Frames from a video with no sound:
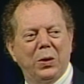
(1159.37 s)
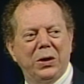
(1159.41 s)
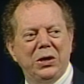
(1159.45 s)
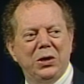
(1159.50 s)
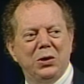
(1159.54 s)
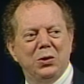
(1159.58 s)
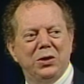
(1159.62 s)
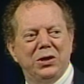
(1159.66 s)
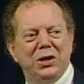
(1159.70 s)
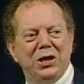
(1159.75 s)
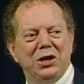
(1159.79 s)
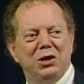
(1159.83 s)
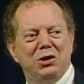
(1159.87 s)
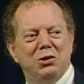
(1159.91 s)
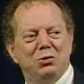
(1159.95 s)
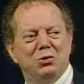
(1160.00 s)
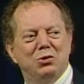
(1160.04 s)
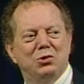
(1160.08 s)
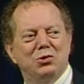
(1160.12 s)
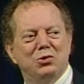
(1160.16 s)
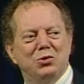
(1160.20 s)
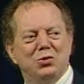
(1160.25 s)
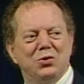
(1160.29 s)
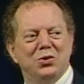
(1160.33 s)
What do you
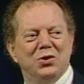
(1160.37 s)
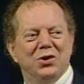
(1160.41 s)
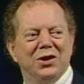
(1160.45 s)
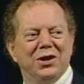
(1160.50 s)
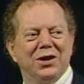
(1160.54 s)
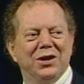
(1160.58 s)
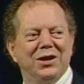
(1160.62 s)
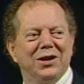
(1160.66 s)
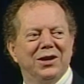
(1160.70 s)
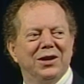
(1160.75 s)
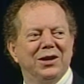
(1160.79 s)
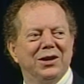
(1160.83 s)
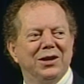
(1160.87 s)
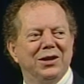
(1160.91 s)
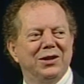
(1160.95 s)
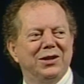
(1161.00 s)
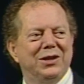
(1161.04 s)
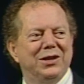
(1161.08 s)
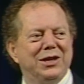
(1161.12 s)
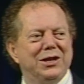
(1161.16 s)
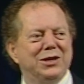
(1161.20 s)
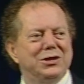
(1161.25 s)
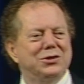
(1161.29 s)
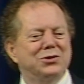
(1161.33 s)
think you do
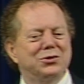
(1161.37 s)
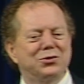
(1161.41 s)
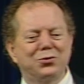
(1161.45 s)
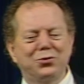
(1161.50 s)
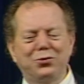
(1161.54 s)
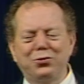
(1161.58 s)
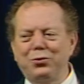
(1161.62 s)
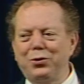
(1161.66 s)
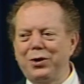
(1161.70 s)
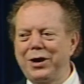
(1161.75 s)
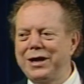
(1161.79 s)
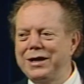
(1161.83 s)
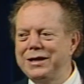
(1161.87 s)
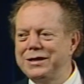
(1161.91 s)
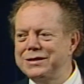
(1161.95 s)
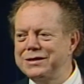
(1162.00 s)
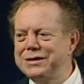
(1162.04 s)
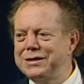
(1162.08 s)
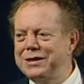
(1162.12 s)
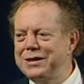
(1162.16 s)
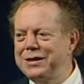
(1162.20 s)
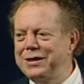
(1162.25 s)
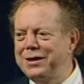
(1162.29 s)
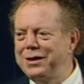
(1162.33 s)
these
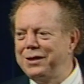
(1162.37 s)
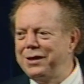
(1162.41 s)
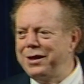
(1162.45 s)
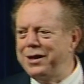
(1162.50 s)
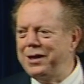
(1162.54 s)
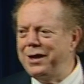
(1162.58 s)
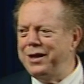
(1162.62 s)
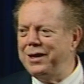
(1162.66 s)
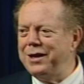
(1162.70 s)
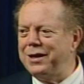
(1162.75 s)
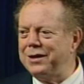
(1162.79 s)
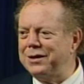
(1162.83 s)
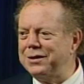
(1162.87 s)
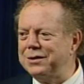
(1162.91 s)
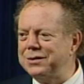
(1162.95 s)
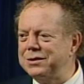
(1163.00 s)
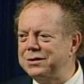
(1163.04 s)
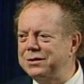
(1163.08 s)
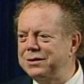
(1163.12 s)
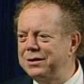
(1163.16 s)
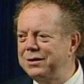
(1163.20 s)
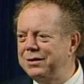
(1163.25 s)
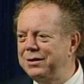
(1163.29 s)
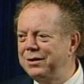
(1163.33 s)
crazy
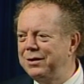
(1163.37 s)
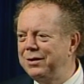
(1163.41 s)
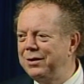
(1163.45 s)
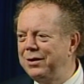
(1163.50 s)
things?